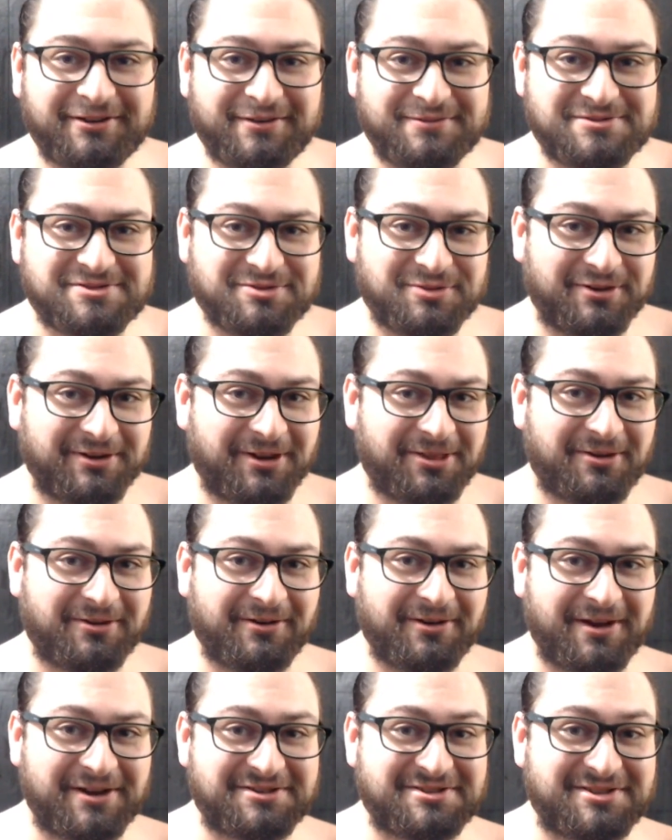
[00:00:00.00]
to another
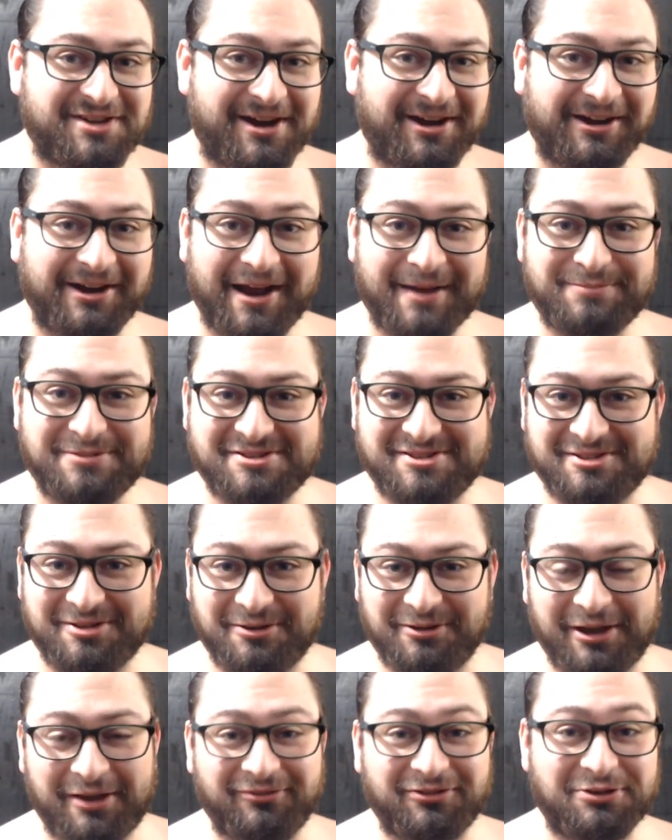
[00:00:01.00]
exciting episode
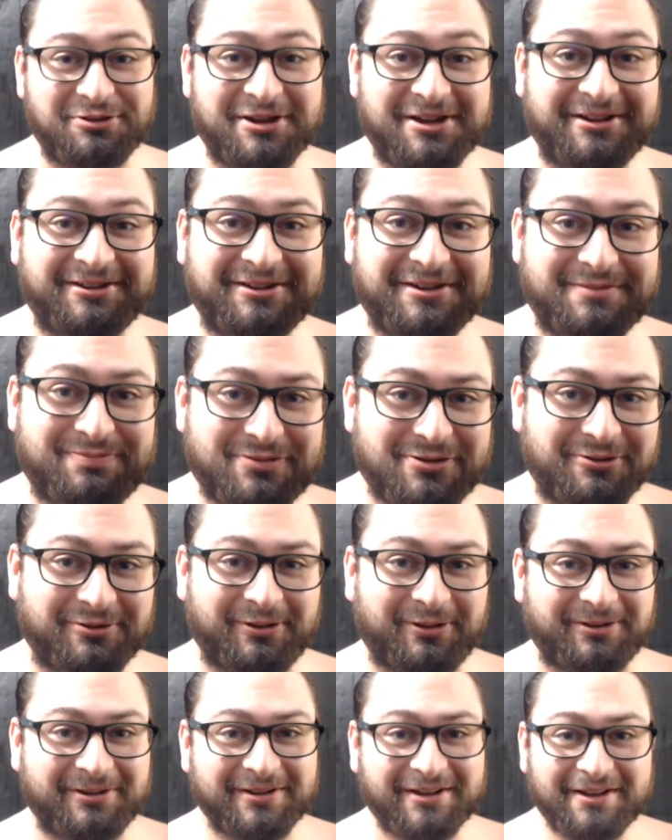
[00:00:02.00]
of Uniquely
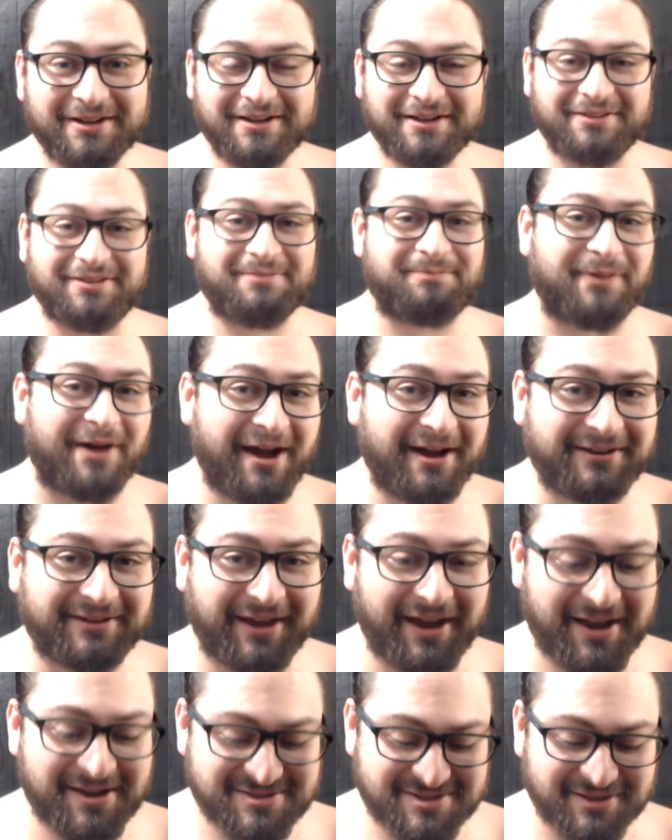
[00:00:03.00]
Brutal, the
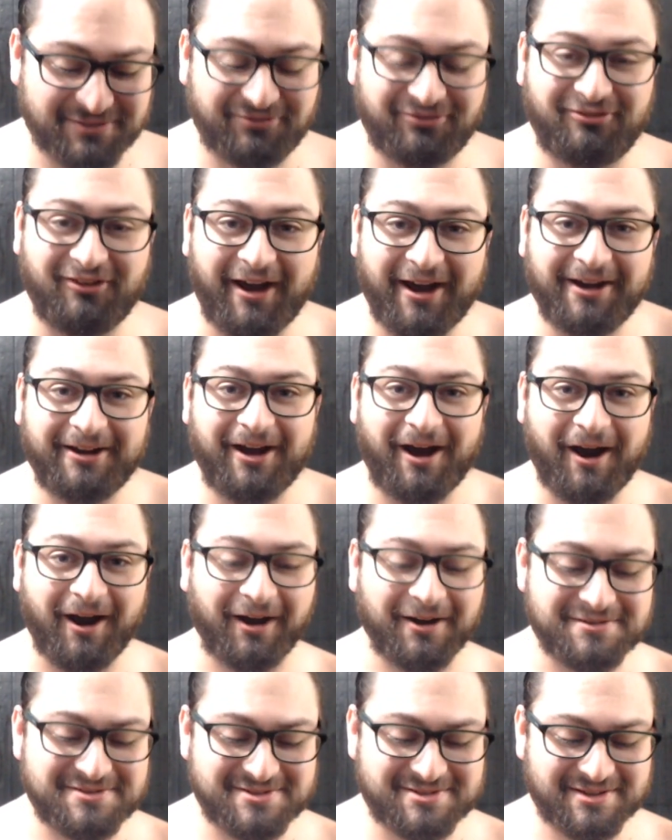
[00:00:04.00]
podcast of fine
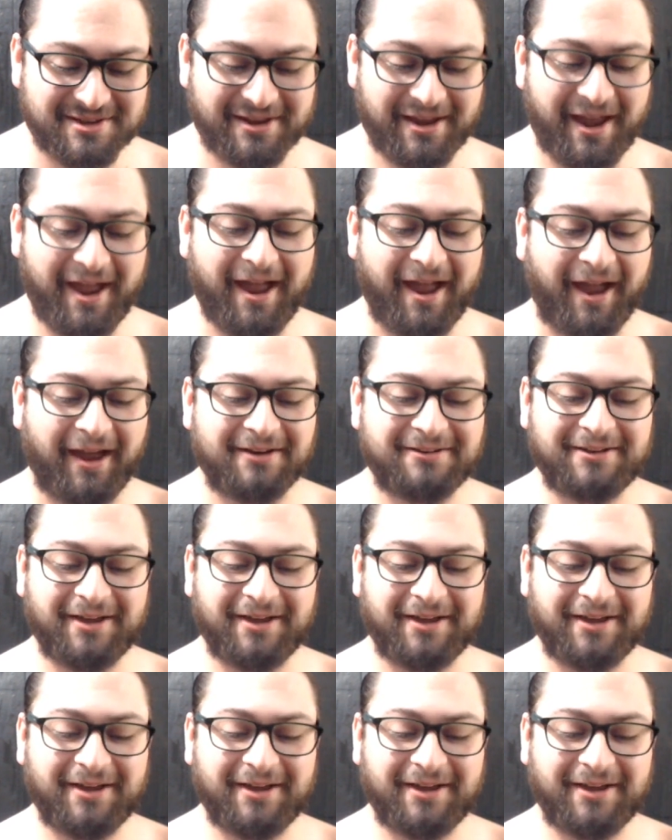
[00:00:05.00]
arts and